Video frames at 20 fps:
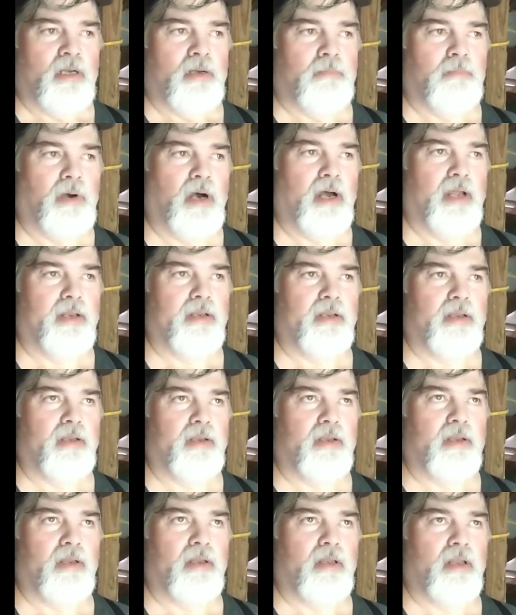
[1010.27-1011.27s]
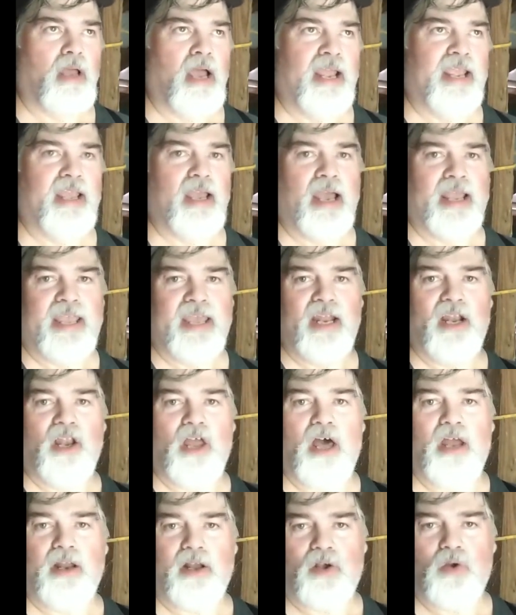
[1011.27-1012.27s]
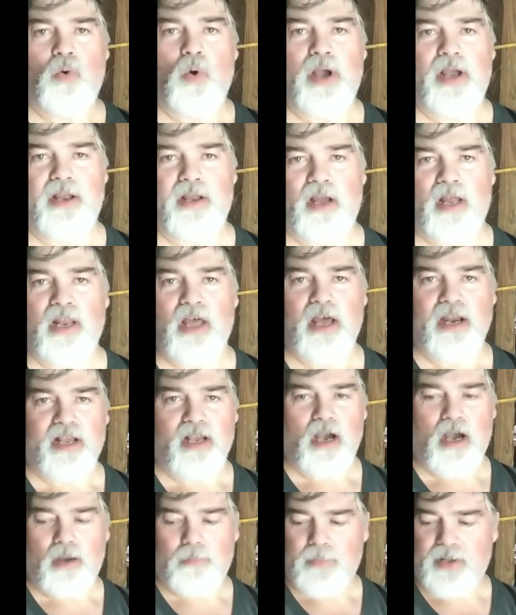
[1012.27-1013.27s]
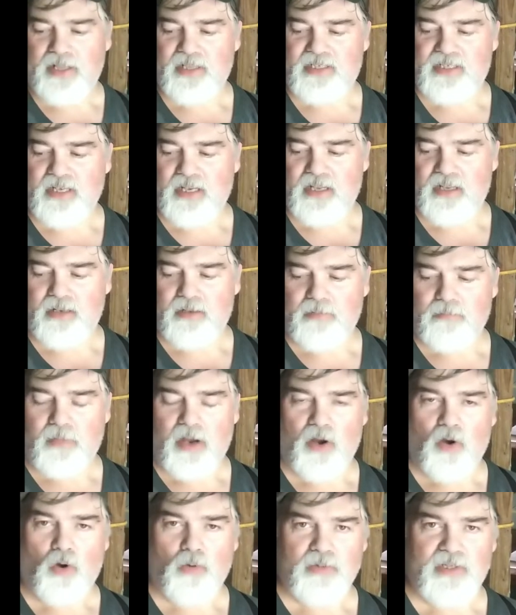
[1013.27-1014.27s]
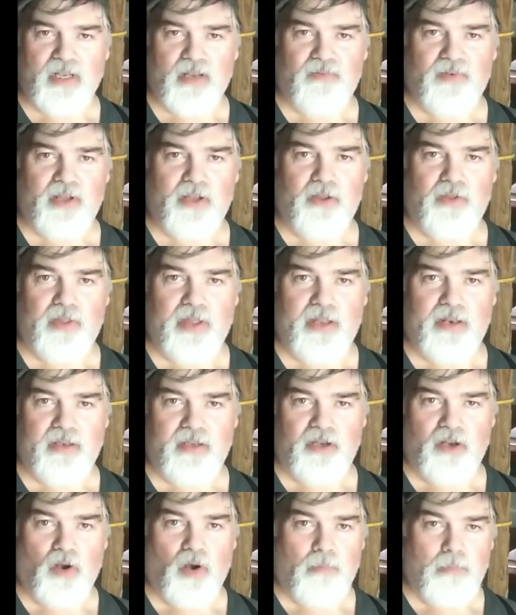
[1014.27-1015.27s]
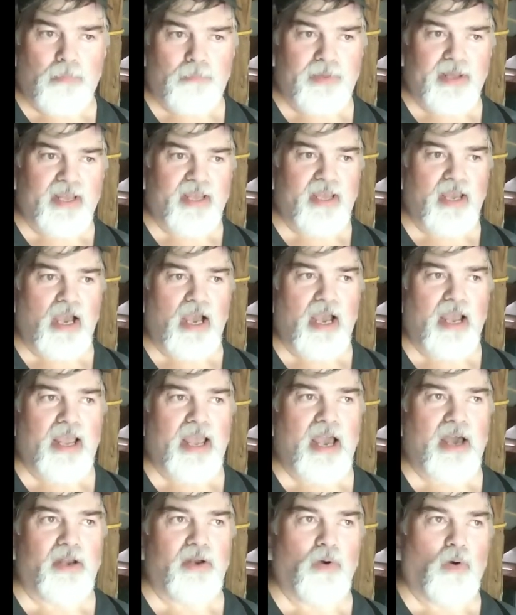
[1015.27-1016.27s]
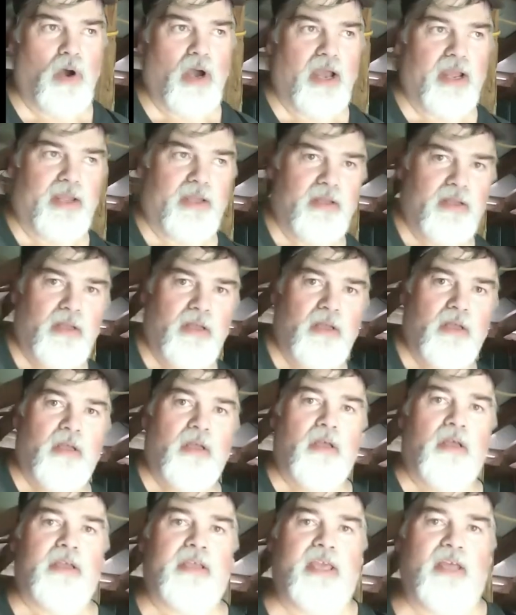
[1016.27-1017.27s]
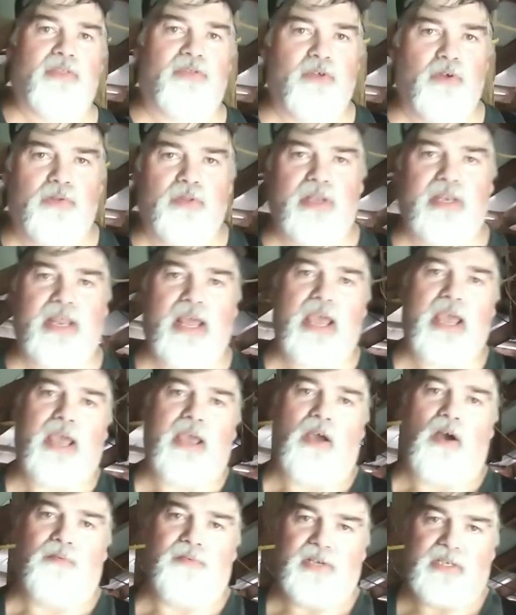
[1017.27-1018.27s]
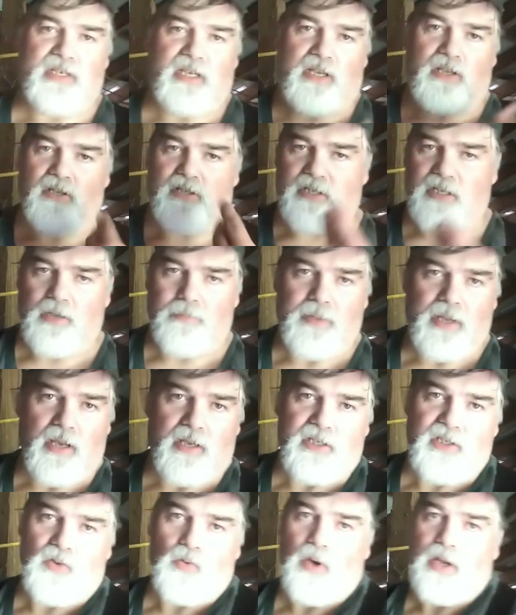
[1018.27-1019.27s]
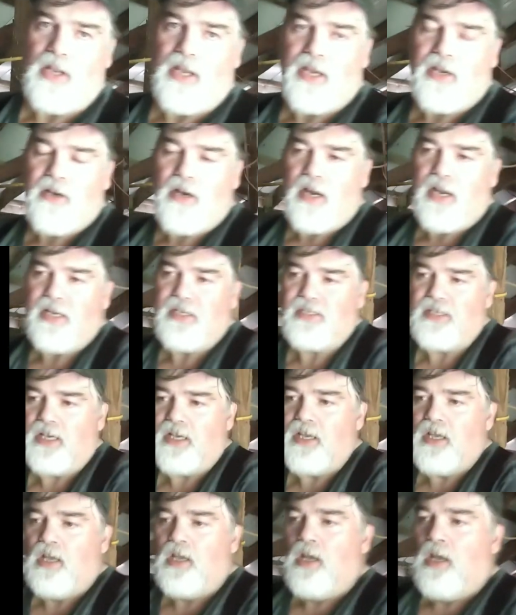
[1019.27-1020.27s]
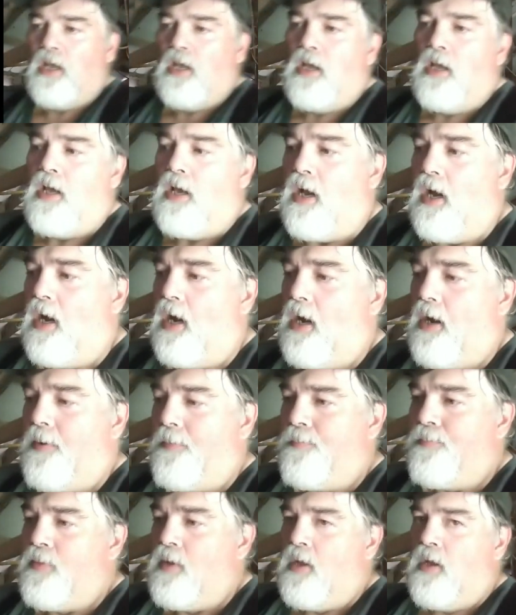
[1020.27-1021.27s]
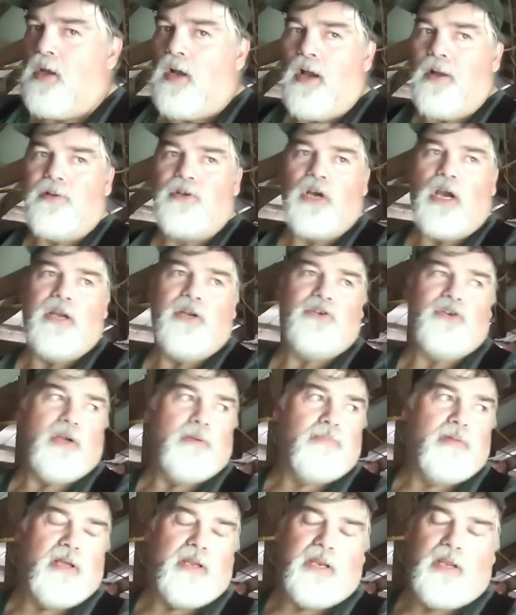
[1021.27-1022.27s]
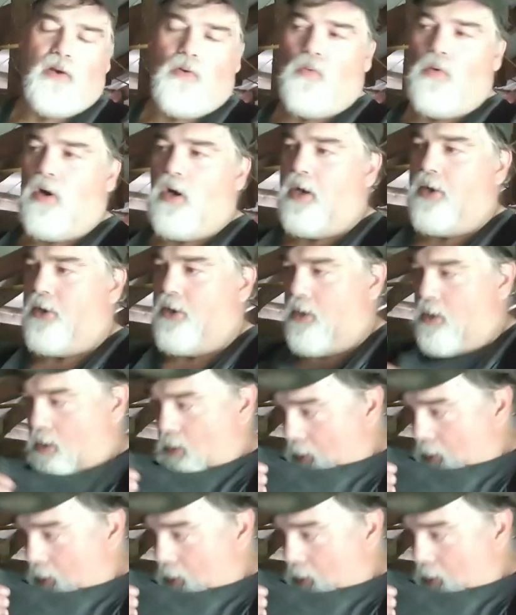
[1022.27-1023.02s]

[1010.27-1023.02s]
but I get a lot of comments in my homestead video that, you know, I'm a big guy. How do I get through the day? Obviously, you see me, I sweat like crazy. I try to drink plenty of water,